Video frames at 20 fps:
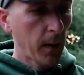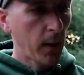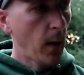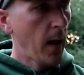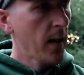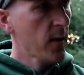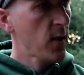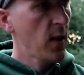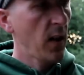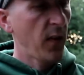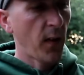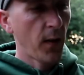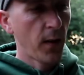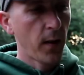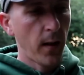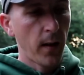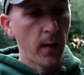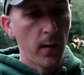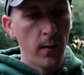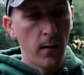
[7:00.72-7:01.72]
quite stiff on
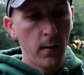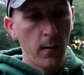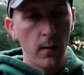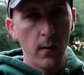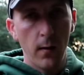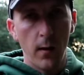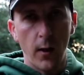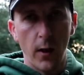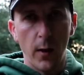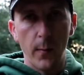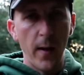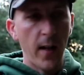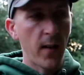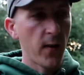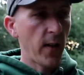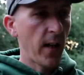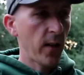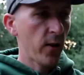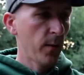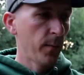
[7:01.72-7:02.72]
the main
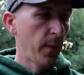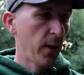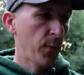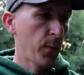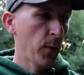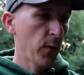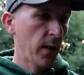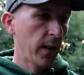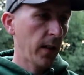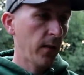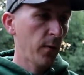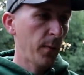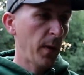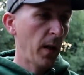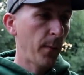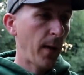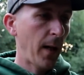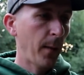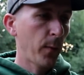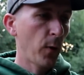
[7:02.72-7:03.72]
section, but I suppose that gives you a bit
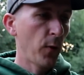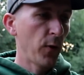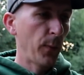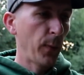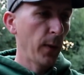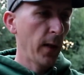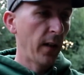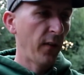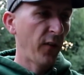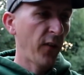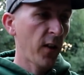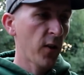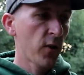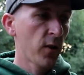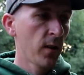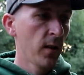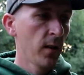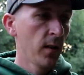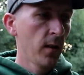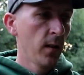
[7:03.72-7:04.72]
of backbone to play the fish.
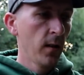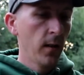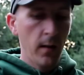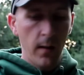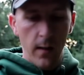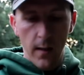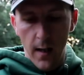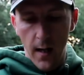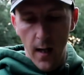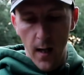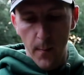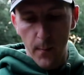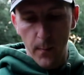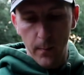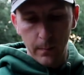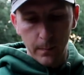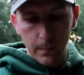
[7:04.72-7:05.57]
I